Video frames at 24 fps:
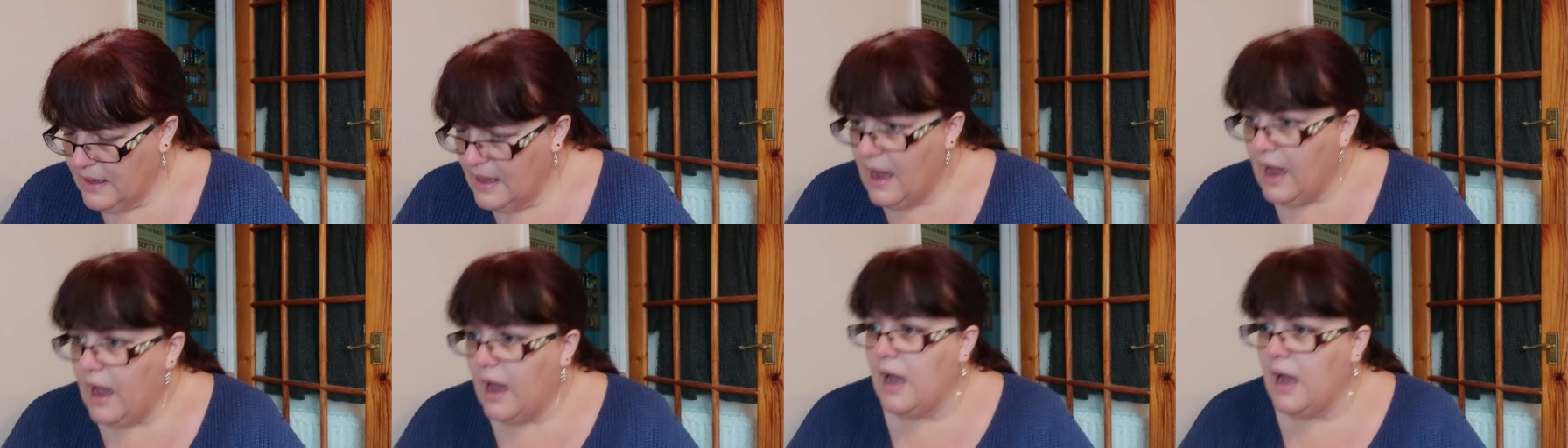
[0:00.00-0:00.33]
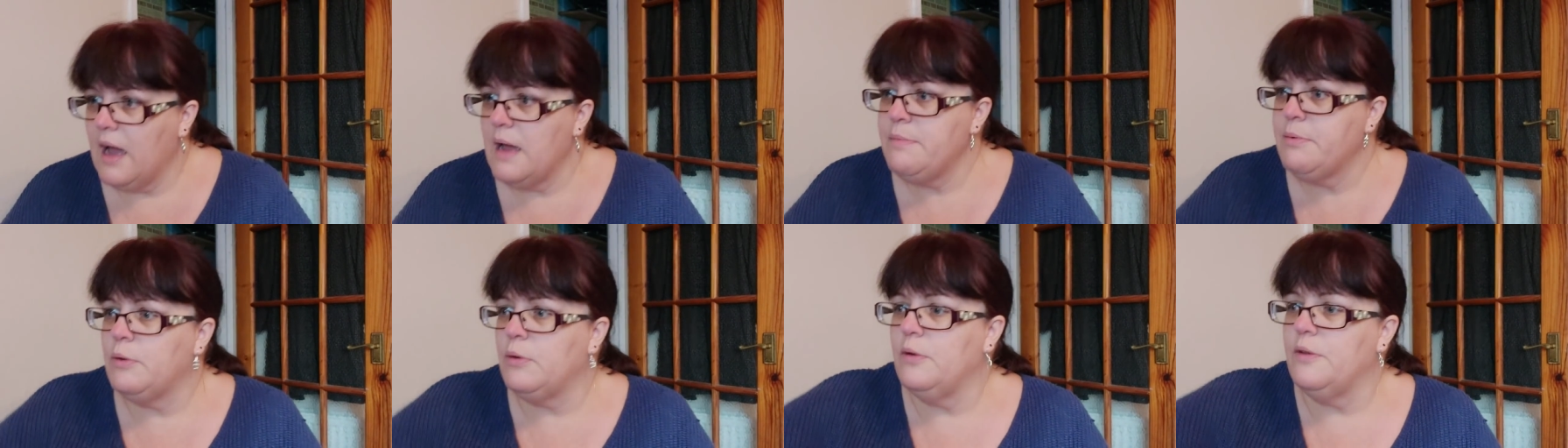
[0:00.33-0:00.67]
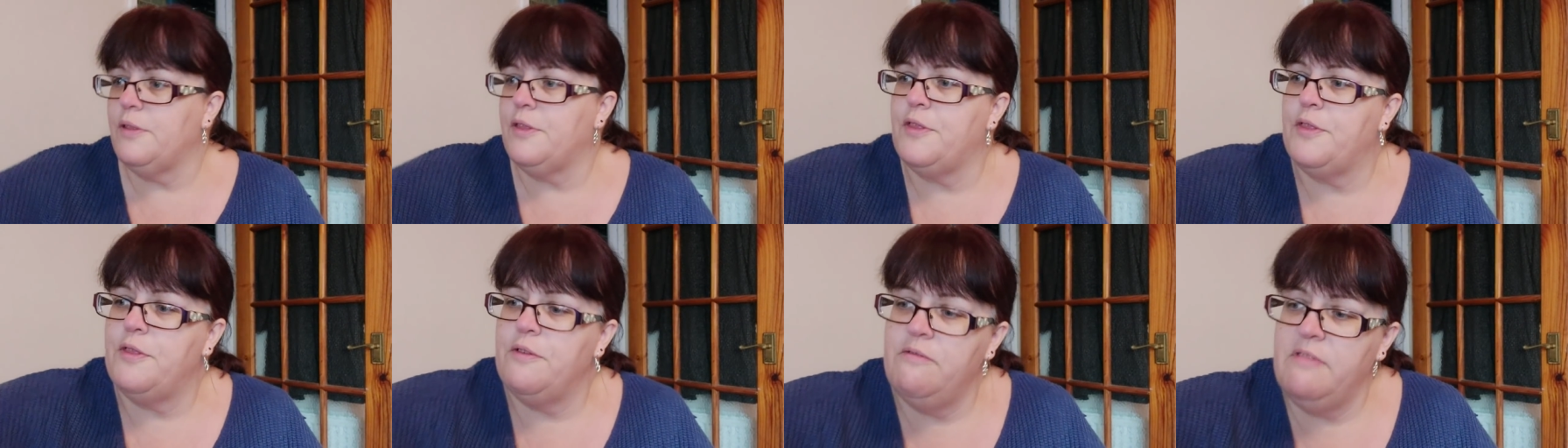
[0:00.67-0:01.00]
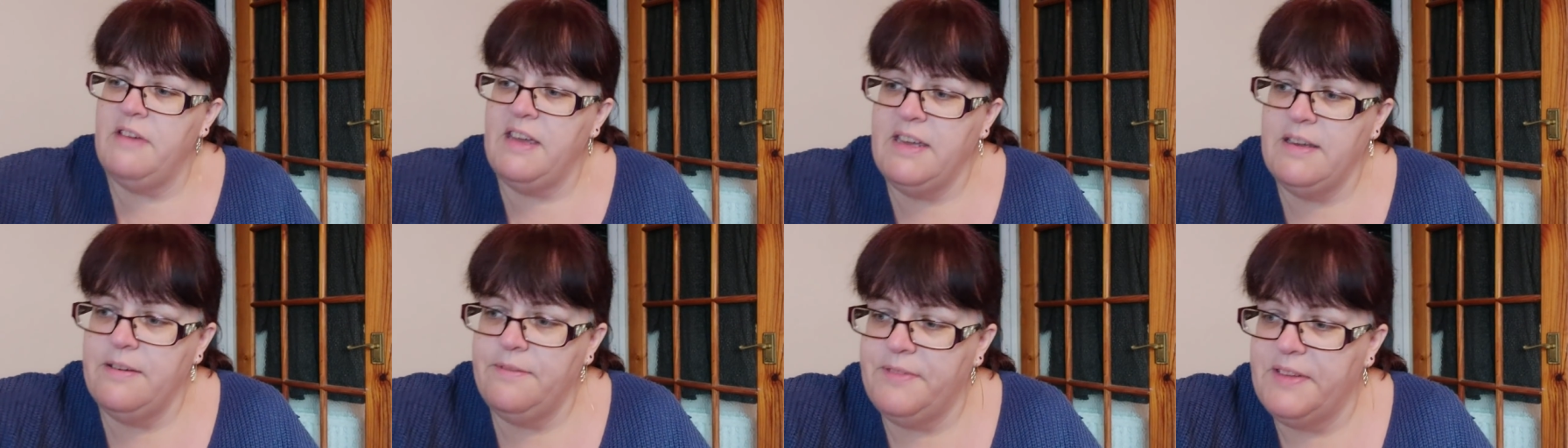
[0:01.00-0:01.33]
I bought
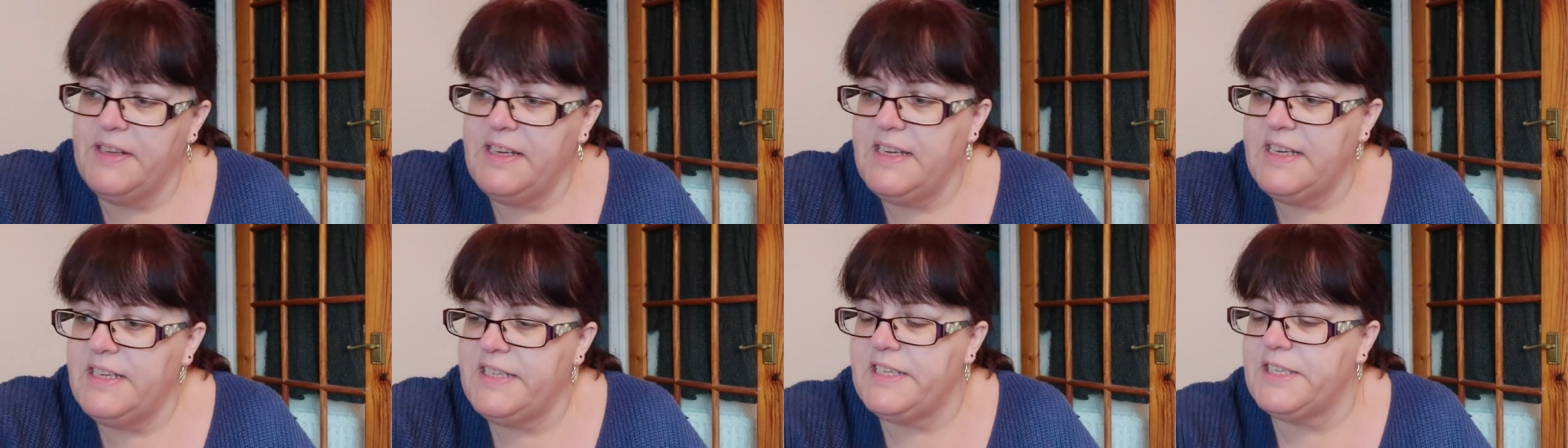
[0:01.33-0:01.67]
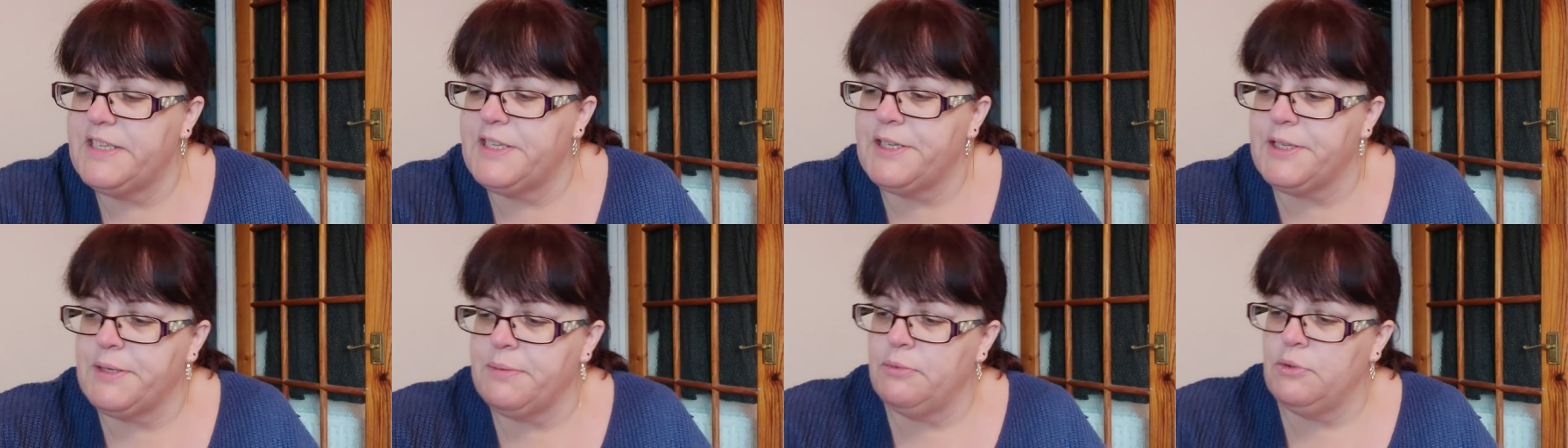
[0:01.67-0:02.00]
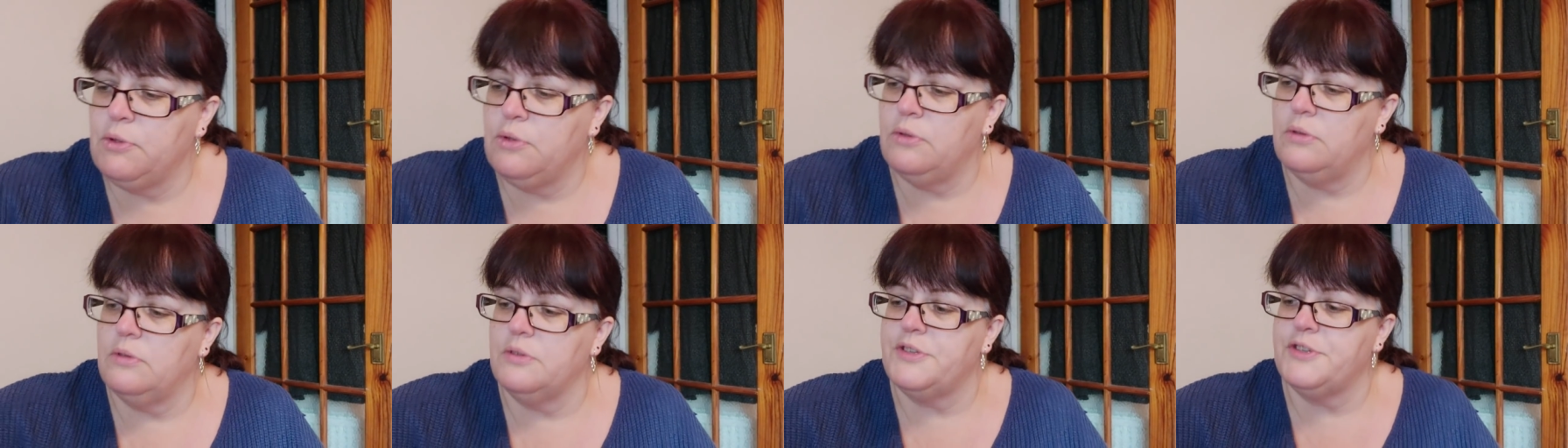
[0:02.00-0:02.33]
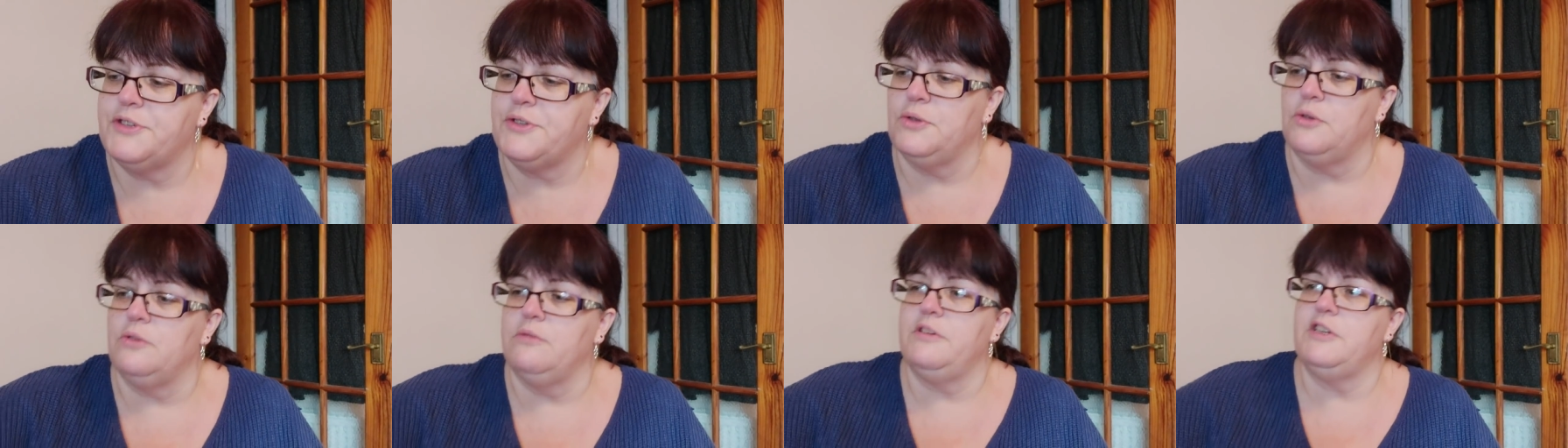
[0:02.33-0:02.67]
3 of these small
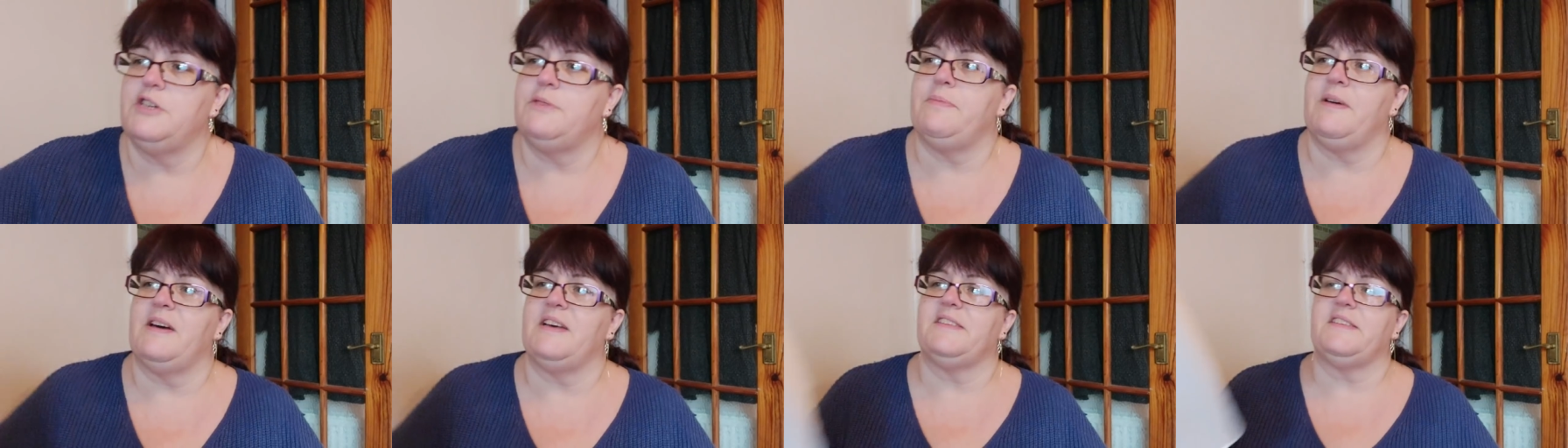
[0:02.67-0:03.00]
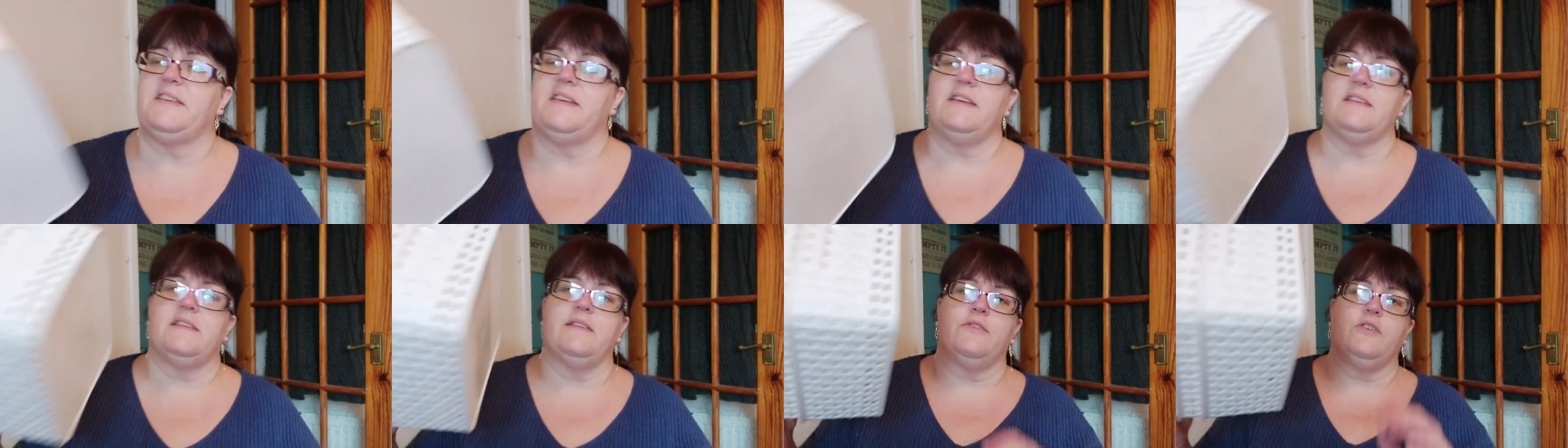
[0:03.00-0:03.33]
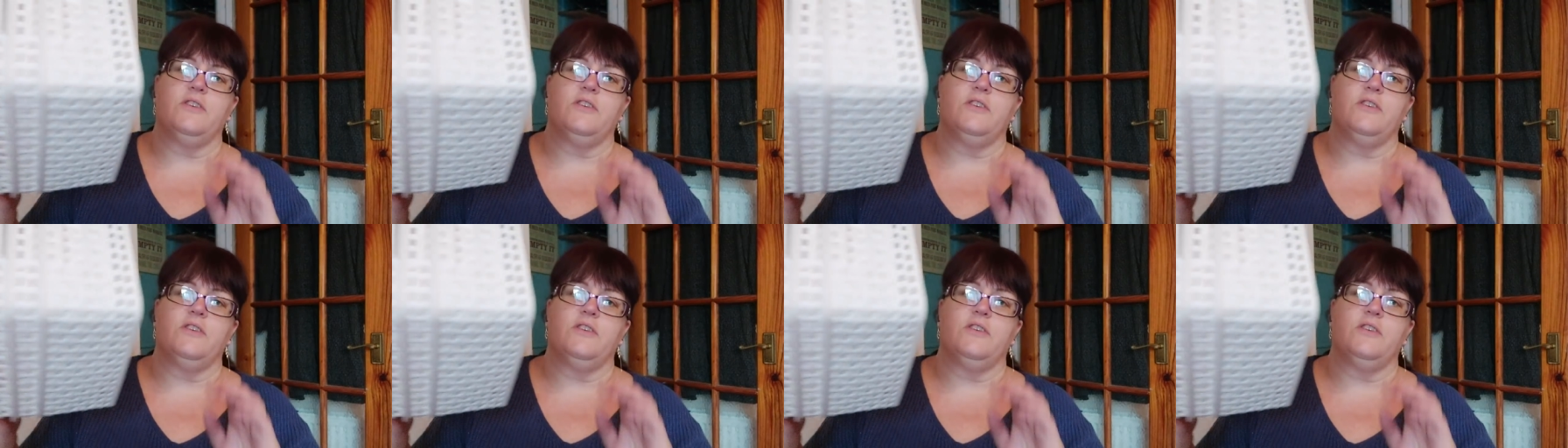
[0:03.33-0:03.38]
storage baskets.